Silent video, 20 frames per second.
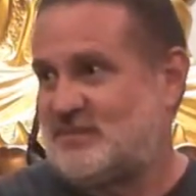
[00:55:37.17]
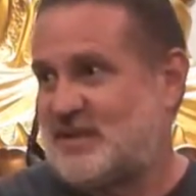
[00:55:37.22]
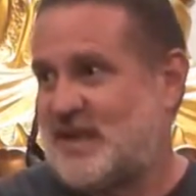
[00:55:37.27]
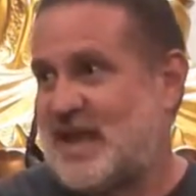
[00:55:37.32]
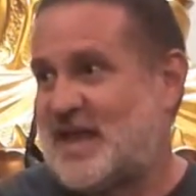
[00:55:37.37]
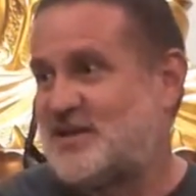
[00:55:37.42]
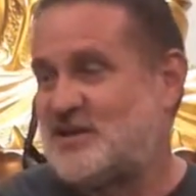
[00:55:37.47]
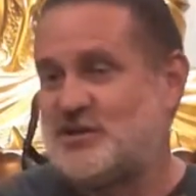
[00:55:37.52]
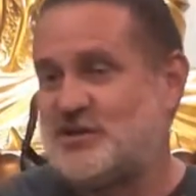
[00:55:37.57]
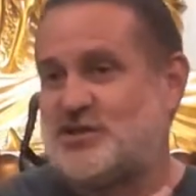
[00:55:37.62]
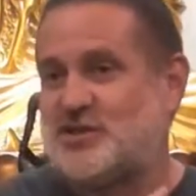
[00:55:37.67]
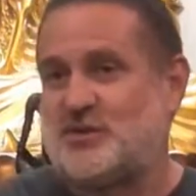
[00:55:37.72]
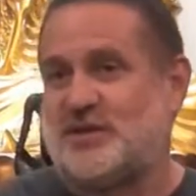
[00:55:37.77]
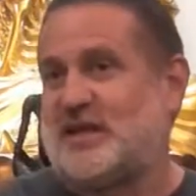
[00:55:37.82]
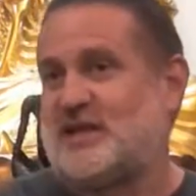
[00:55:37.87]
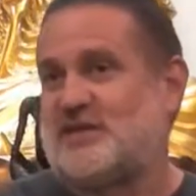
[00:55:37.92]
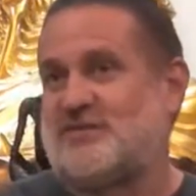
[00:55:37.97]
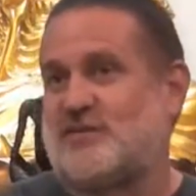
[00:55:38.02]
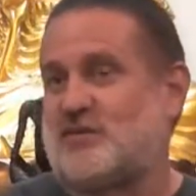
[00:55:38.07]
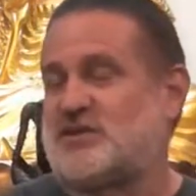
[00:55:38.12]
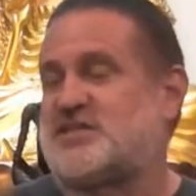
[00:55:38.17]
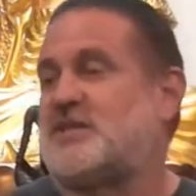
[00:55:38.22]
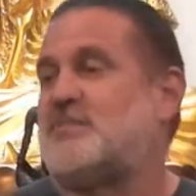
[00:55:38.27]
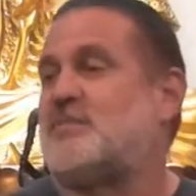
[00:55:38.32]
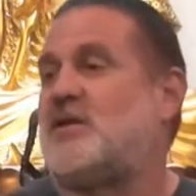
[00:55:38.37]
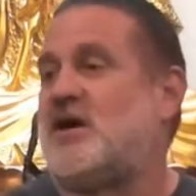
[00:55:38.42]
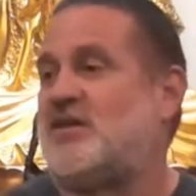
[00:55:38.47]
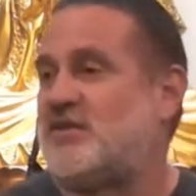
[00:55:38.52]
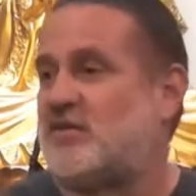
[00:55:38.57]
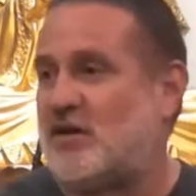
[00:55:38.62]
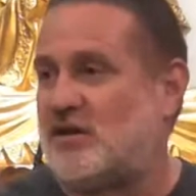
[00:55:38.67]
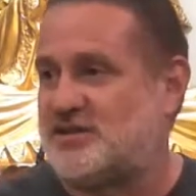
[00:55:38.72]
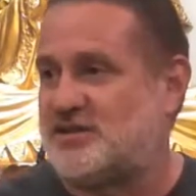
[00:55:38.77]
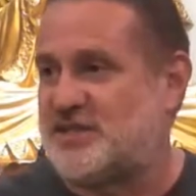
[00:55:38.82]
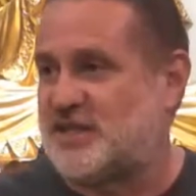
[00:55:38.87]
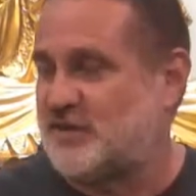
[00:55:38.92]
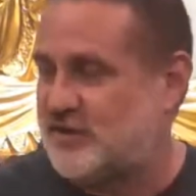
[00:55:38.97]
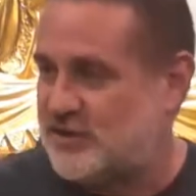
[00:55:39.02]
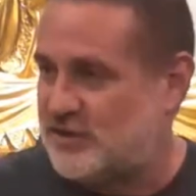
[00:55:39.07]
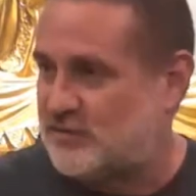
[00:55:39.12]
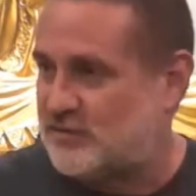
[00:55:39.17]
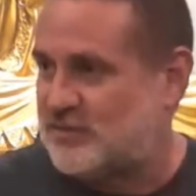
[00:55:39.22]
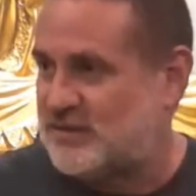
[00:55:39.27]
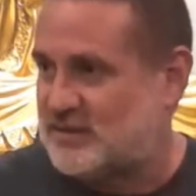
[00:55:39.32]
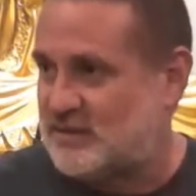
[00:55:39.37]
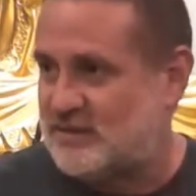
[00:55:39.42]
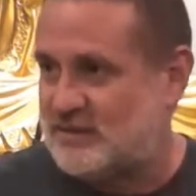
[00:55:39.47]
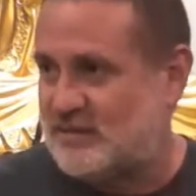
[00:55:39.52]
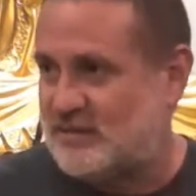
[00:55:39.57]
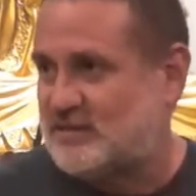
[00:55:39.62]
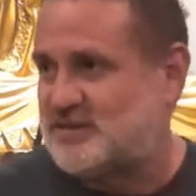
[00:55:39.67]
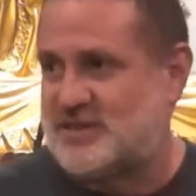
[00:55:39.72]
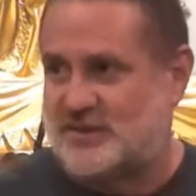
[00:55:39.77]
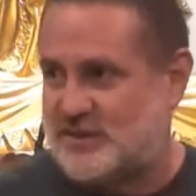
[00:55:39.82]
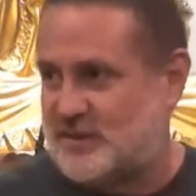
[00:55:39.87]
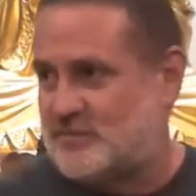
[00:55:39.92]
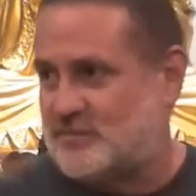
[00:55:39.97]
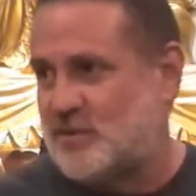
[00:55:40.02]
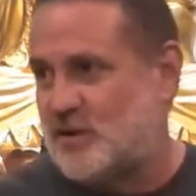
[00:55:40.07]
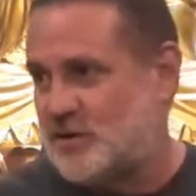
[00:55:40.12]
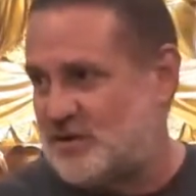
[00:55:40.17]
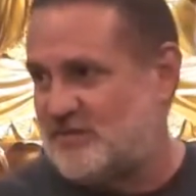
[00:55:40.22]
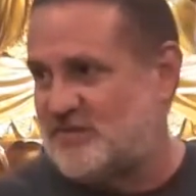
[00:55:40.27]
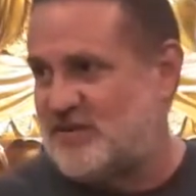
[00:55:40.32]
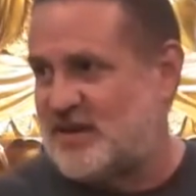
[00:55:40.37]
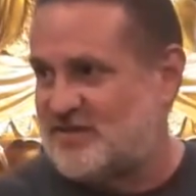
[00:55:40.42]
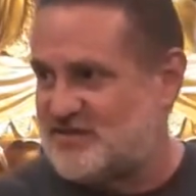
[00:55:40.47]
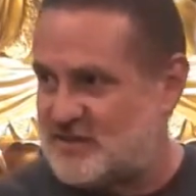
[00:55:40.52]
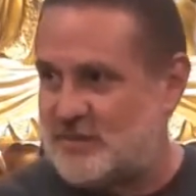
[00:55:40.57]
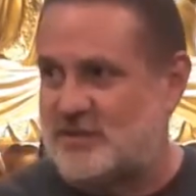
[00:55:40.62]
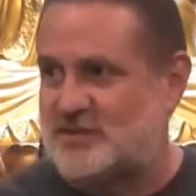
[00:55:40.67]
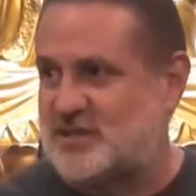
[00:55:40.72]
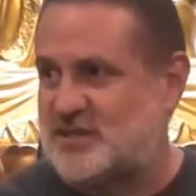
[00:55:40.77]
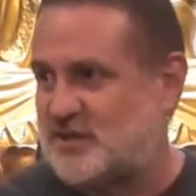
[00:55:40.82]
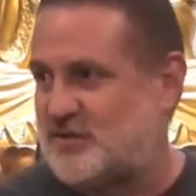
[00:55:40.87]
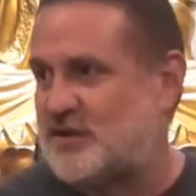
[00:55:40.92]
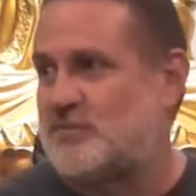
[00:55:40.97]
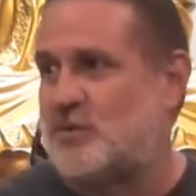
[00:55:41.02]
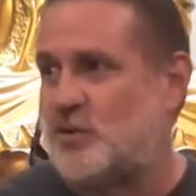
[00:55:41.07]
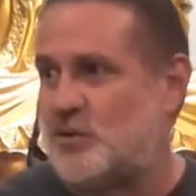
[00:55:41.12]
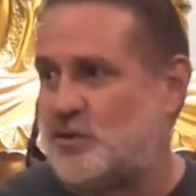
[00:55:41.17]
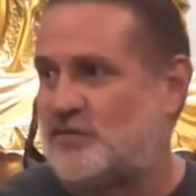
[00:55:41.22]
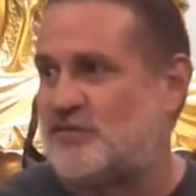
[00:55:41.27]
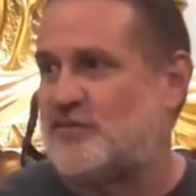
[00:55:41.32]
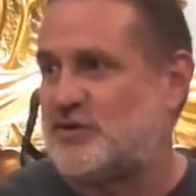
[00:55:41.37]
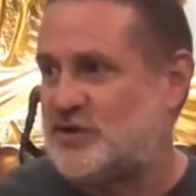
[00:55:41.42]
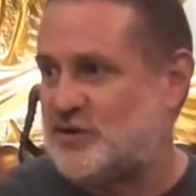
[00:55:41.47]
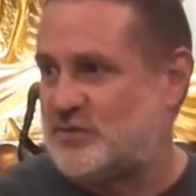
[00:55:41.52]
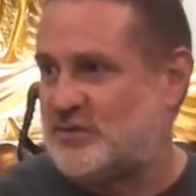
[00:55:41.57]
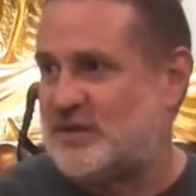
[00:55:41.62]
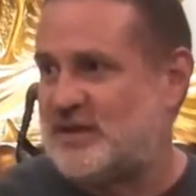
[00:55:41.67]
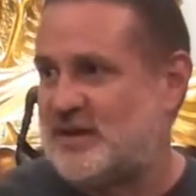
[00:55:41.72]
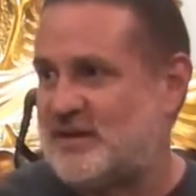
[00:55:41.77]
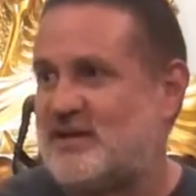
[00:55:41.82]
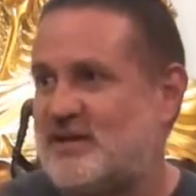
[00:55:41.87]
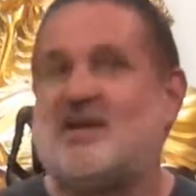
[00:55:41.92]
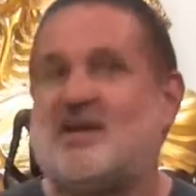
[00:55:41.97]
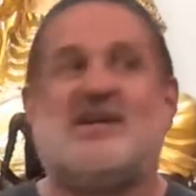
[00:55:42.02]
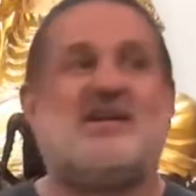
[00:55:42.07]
And you're doing it for some other ulterior motive. You have some ulterior motive for doing it.